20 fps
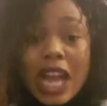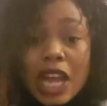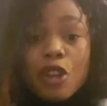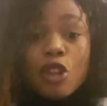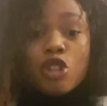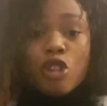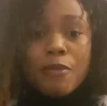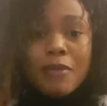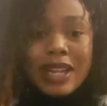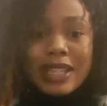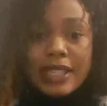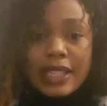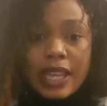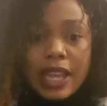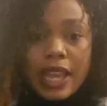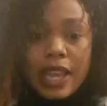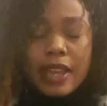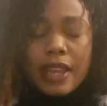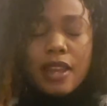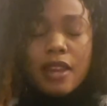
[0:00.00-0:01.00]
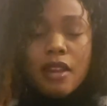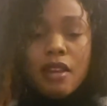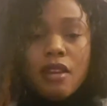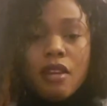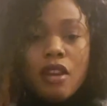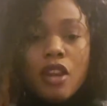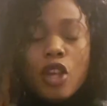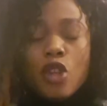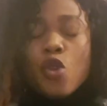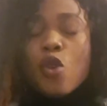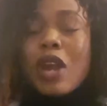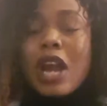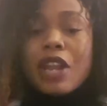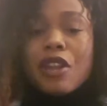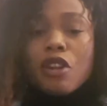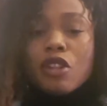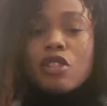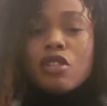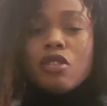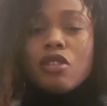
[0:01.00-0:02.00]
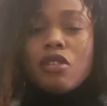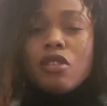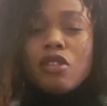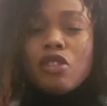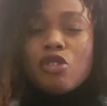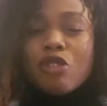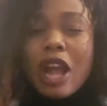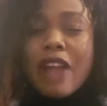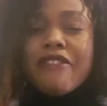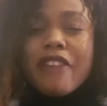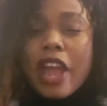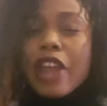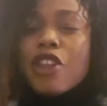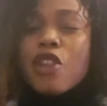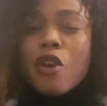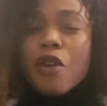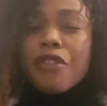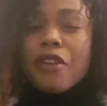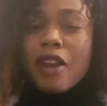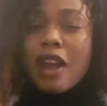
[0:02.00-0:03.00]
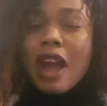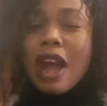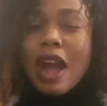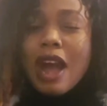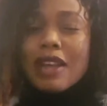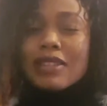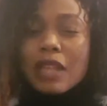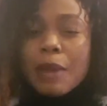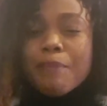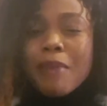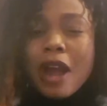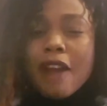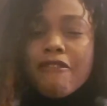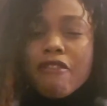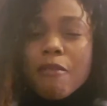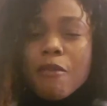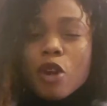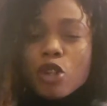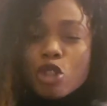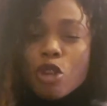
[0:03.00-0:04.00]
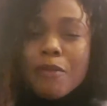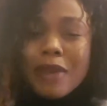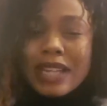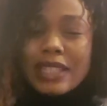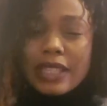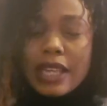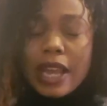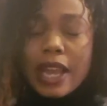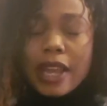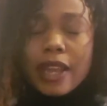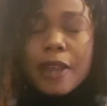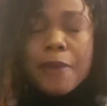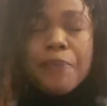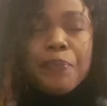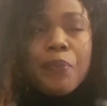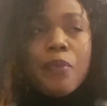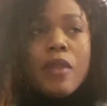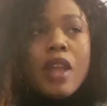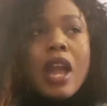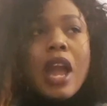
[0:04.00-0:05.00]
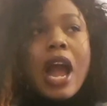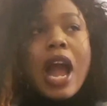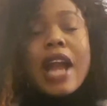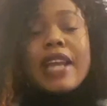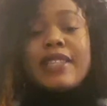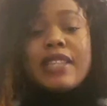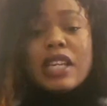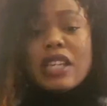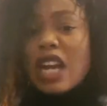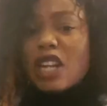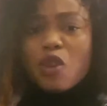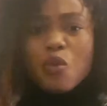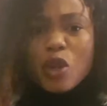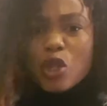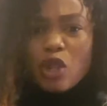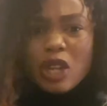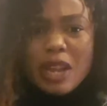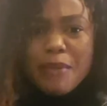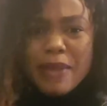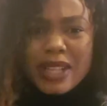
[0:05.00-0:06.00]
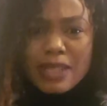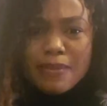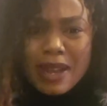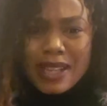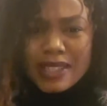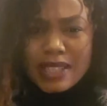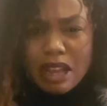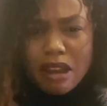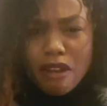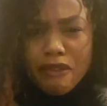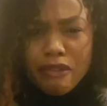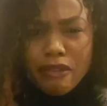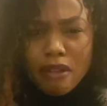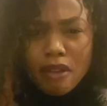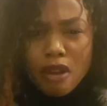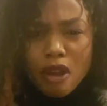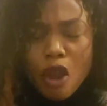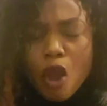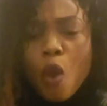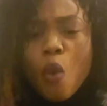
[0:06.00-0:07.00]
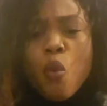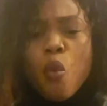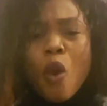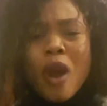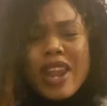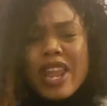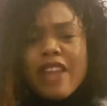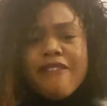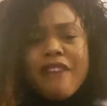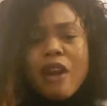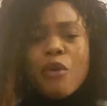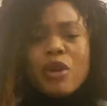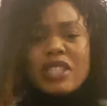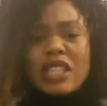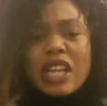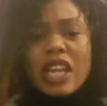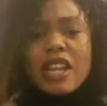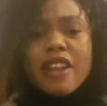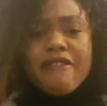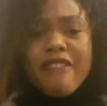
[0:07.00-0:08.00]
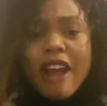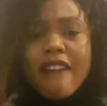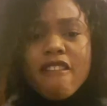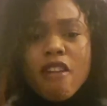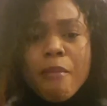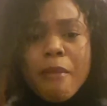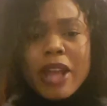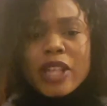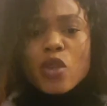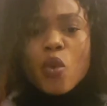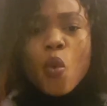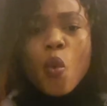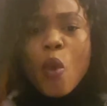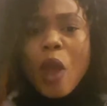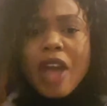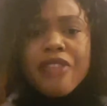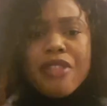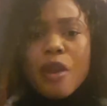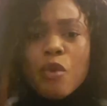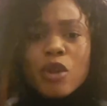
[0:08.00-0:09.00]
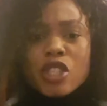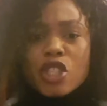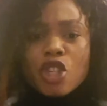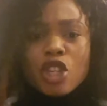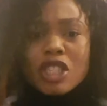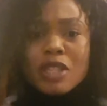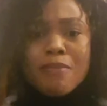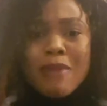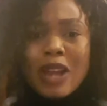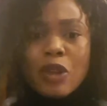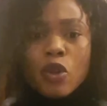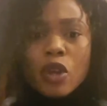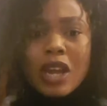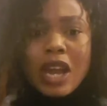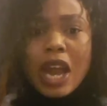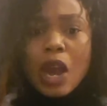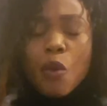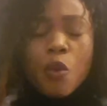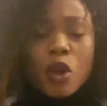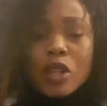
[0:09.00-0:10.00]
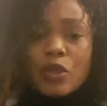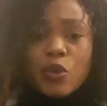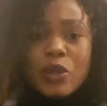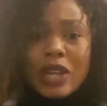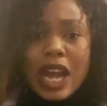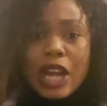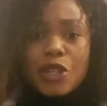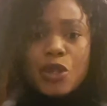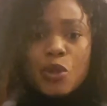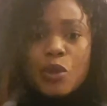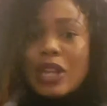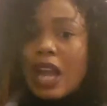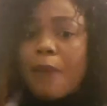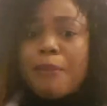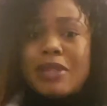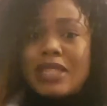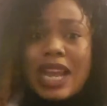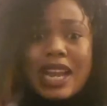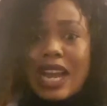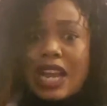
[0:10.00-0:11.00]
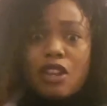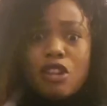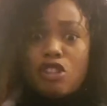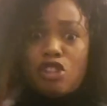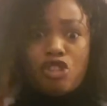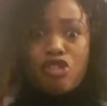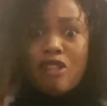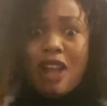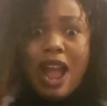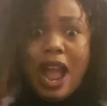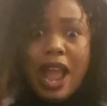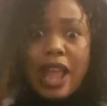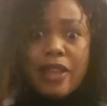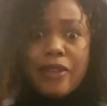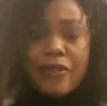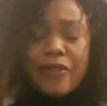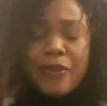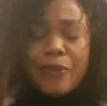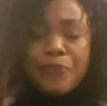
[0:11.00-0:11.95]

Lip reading: an automatic, you cannot drive any other cars apart from automatic. I said, I don't want to limit myself. What if I was in an environment where there was just manual car? What would I do? That means I cannot drive.